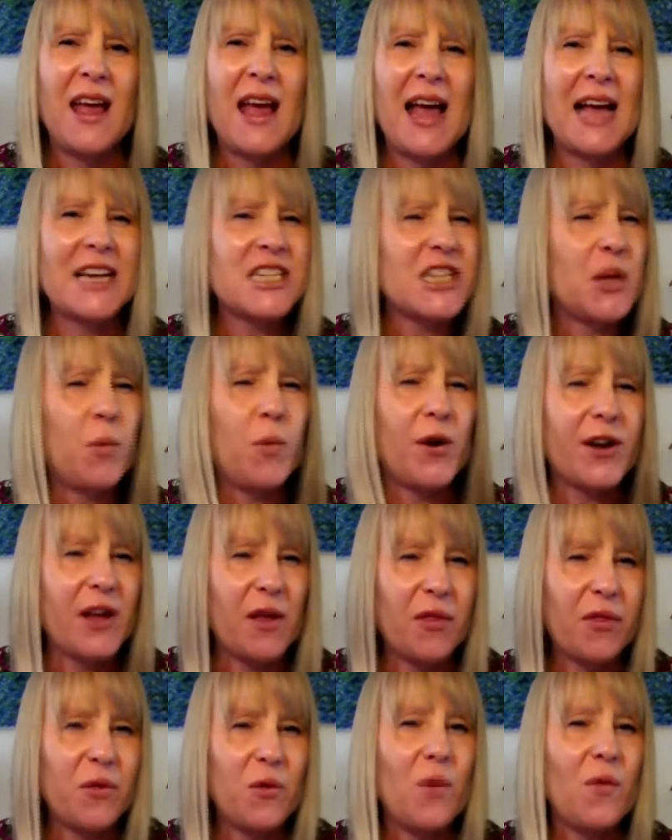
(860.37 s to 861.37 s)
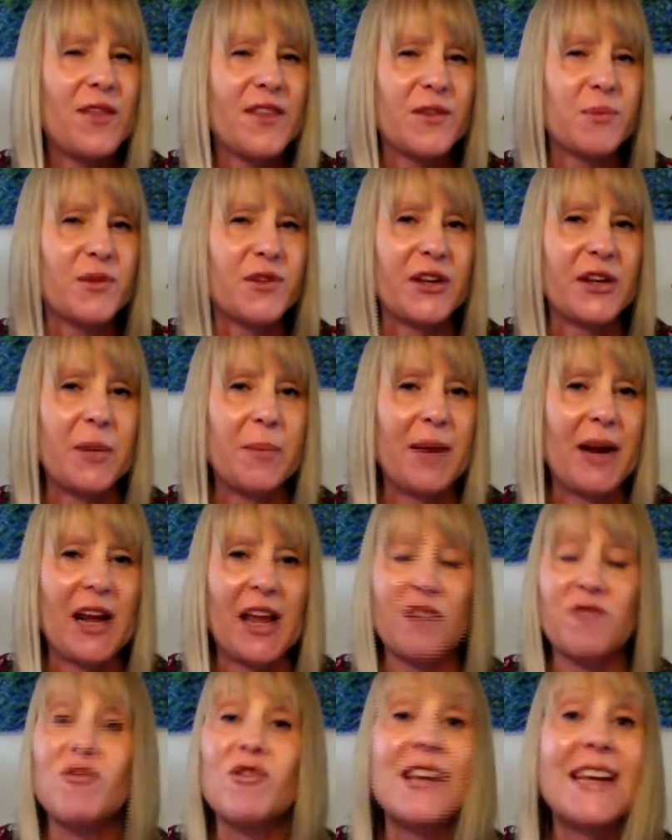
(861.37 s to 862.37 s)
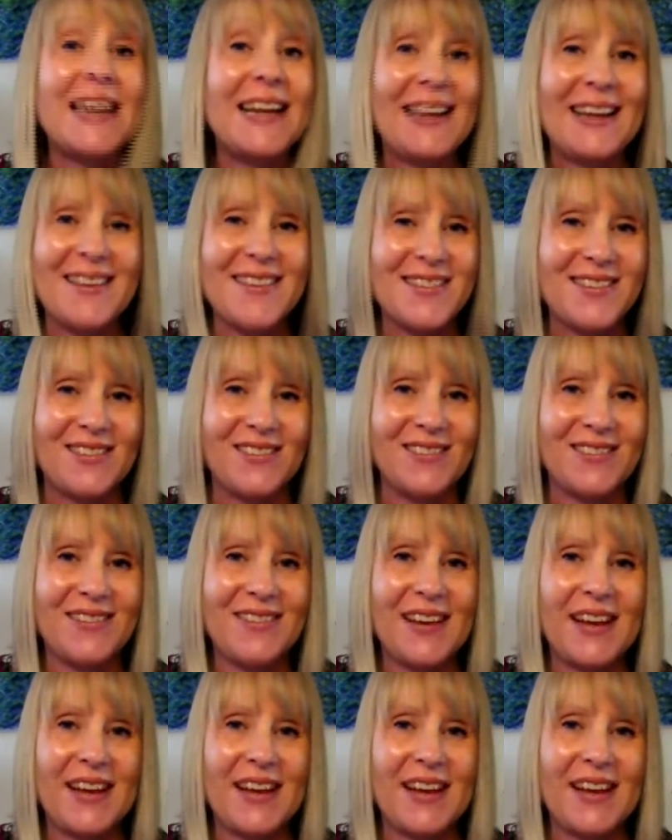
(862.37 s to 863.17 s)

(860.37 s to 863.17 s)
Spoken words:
actually, what I thought this was going to be like really isn't.